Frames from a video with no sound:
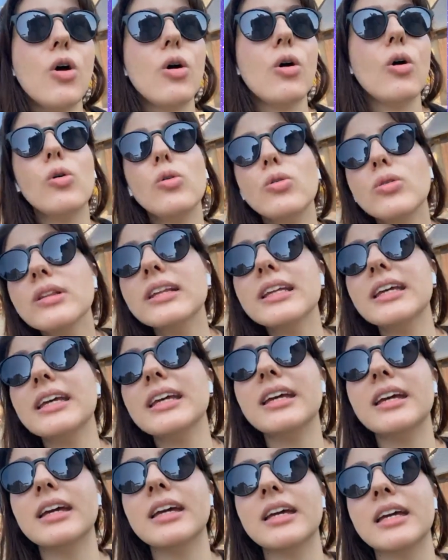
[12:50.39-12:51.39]

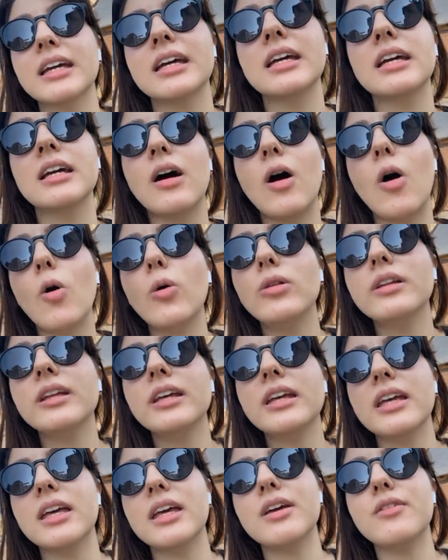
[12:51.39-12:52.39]
only
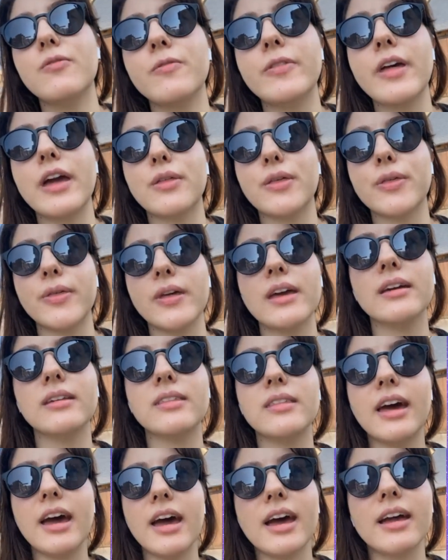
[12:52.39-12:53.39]
if they
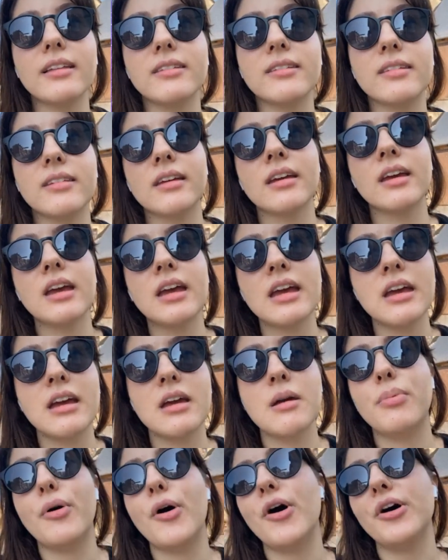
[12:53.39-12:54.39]
think that
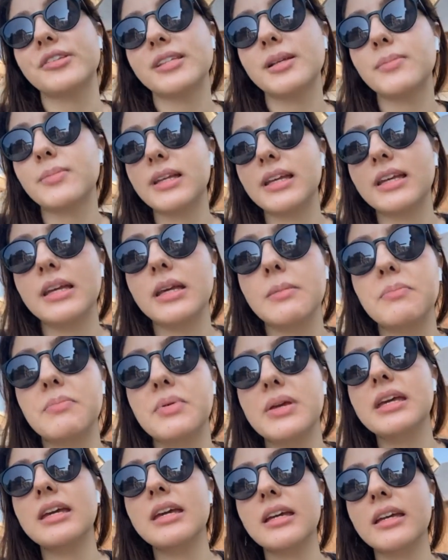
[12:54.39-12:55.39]
possibly
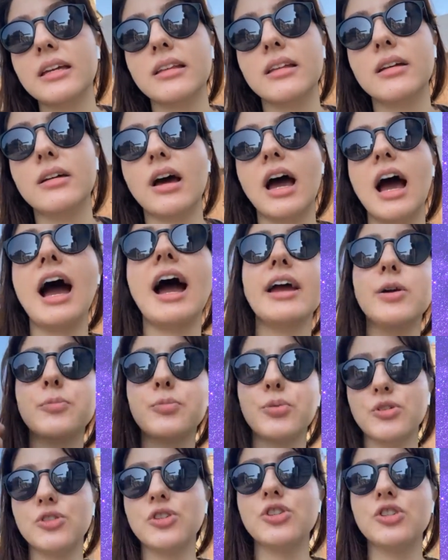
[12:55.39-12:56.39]
being in a higher
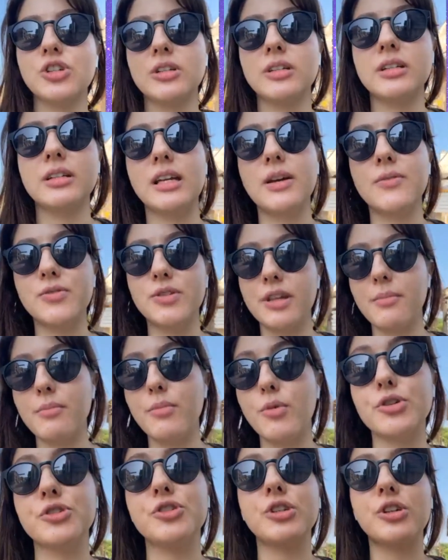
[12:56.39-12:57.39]
position gives them
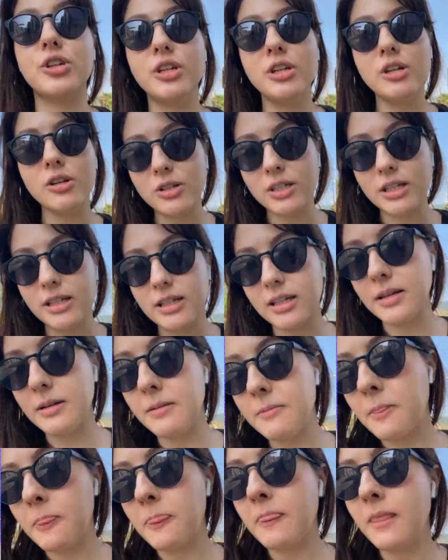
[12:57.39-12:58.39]
more security,
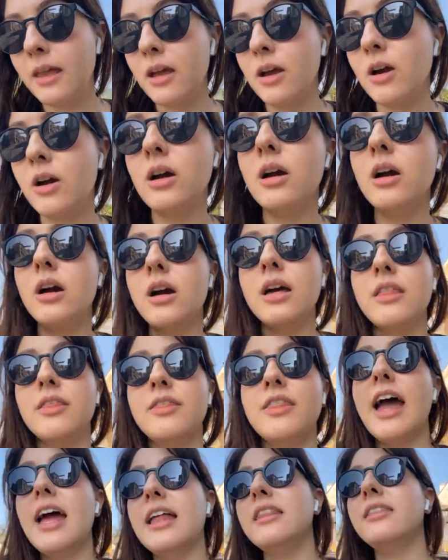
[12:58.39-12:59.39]

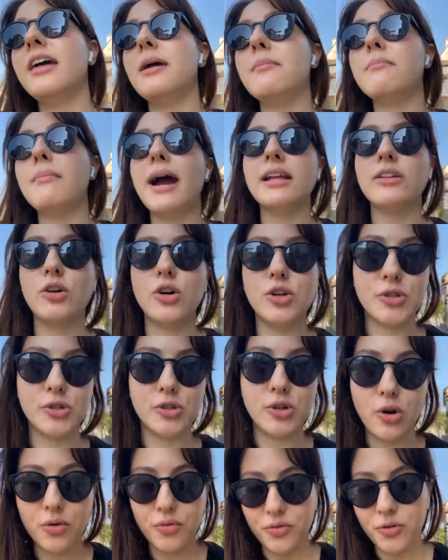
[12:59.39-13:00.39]
then they might also
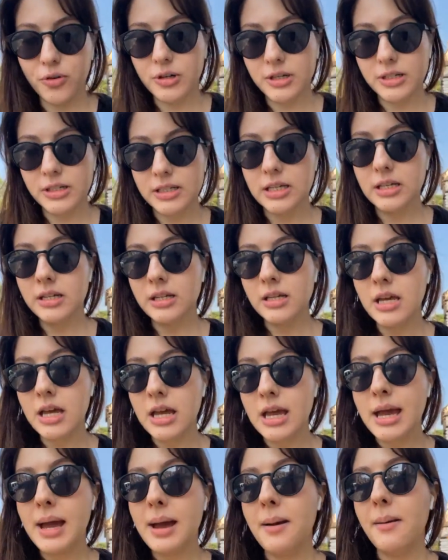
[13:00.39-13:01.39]
go for
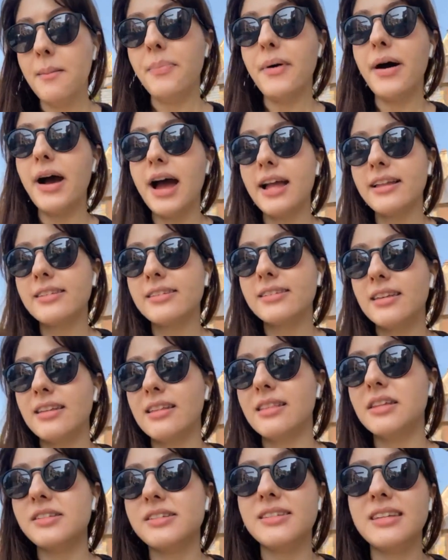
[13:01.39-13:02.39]
it. But
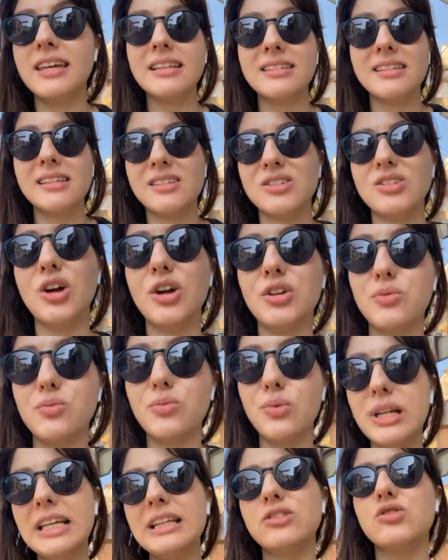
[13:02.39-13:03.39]
the 6 is not
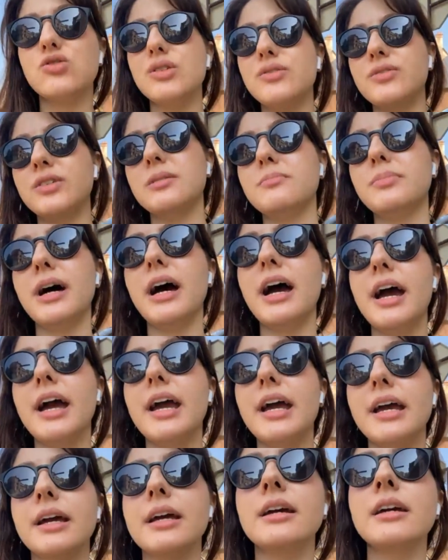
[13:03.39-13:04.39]
really driven
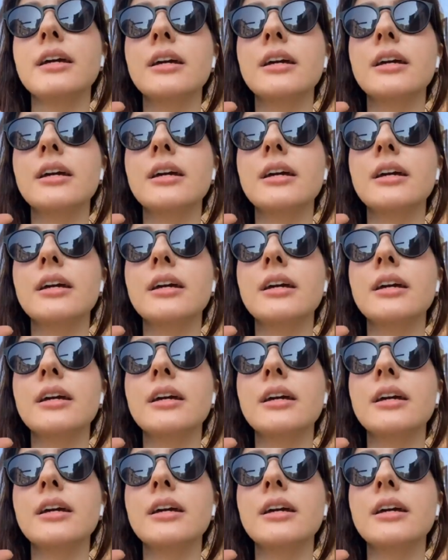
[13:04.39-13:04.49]
by